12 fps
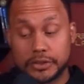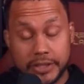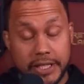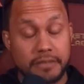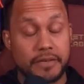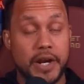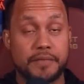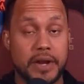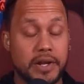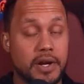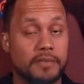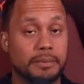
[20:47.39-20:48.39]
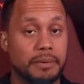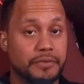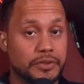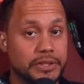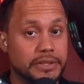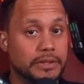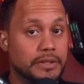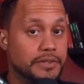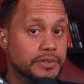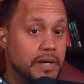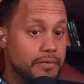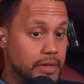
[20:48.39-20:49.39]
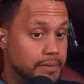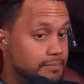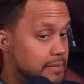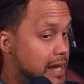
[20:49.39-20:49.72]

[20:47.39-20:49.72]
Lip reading: sitting very, very comfortably for Seasons of Discovery.